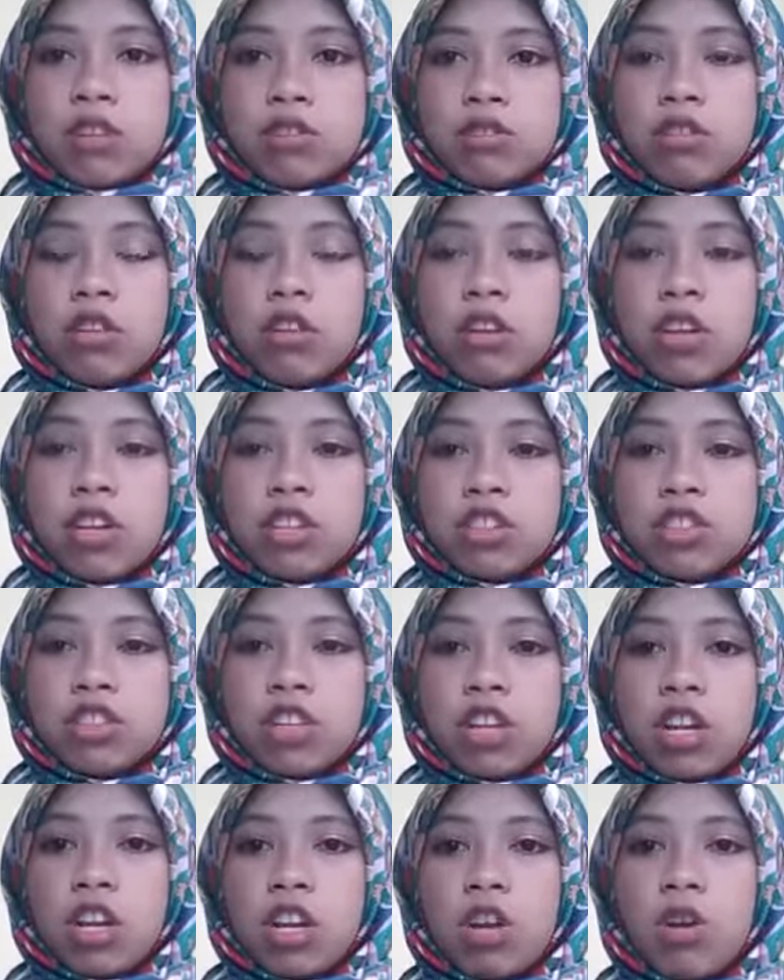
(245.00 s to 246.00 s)
So
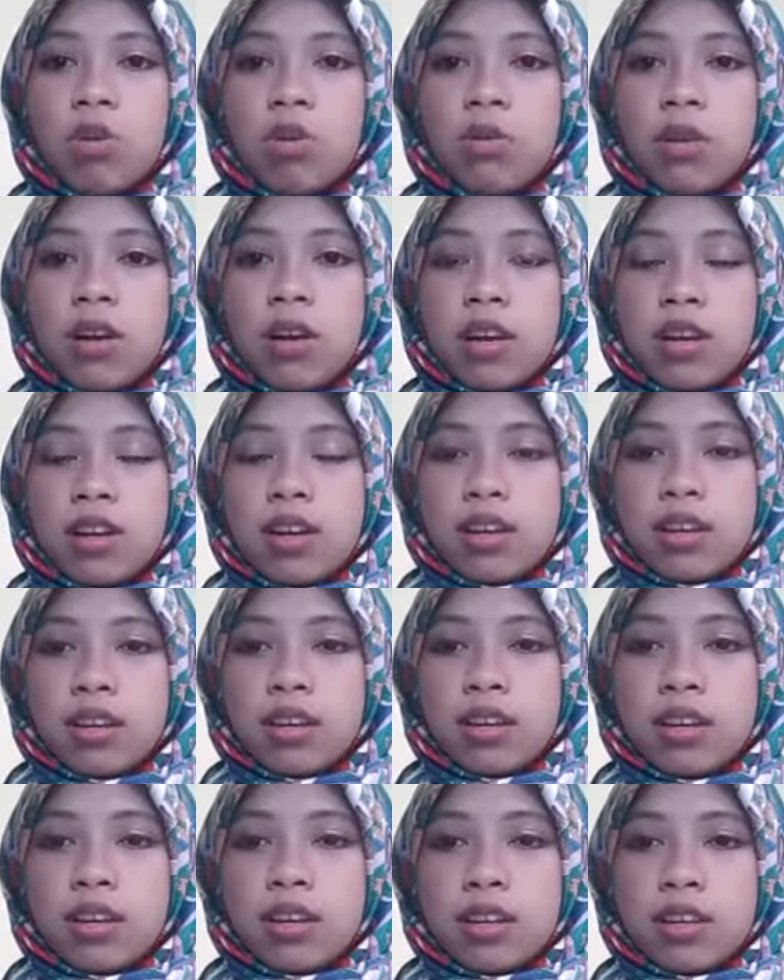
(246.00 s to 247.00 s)
national law
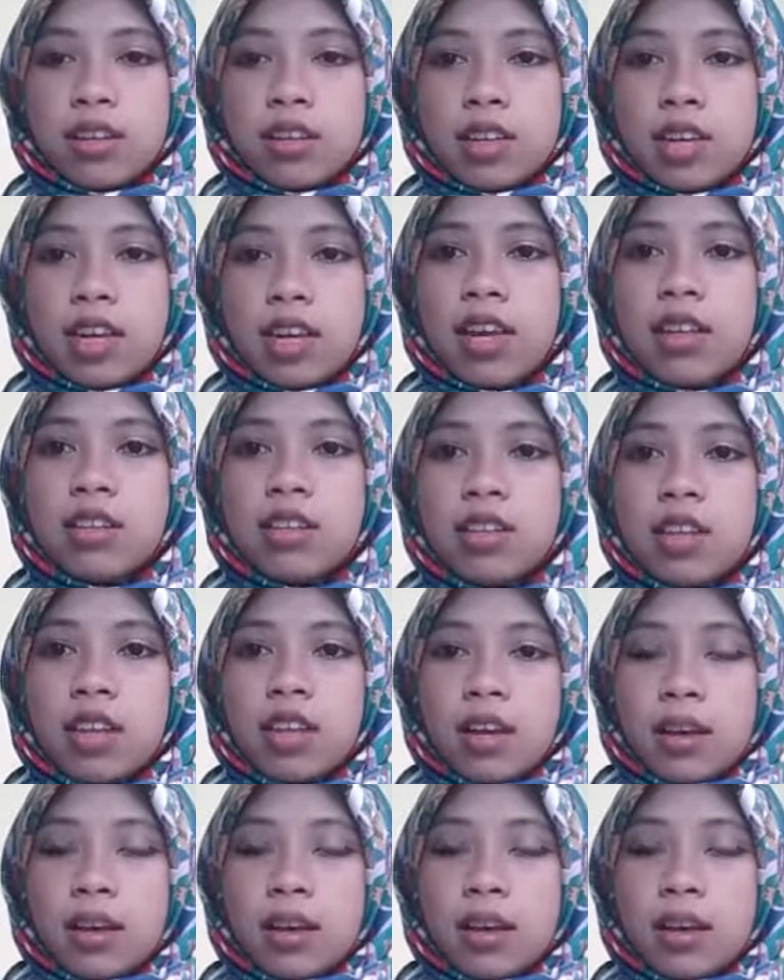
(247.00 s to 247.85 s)
can